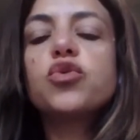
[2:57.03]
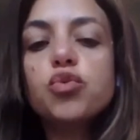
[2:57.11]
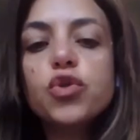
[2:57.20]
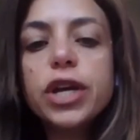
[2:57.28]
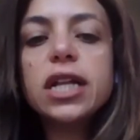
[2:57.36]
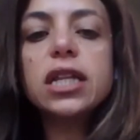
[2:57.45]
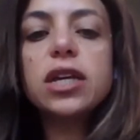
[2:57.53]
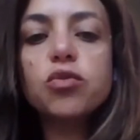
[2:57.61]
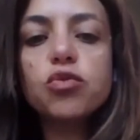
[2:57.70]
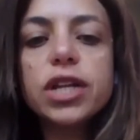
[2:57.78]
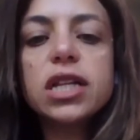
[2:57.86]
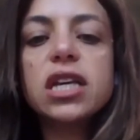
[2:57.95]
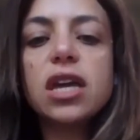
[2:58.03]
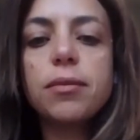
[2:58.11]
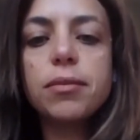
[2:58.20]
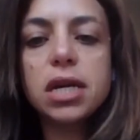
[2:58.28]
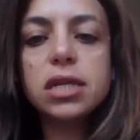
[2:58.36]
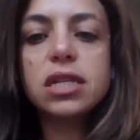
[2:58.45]
what's really
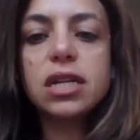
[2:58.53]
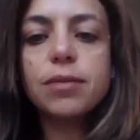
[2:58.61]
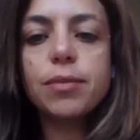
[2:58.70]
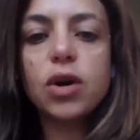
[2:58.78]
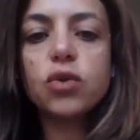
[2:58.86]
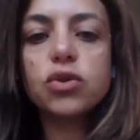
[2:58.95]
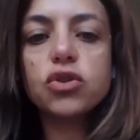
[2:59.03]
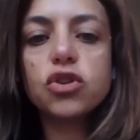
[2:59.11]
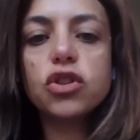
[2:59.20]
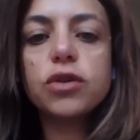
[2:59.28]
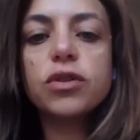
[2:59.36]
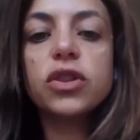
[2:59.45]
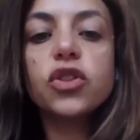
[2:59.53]
really amazing about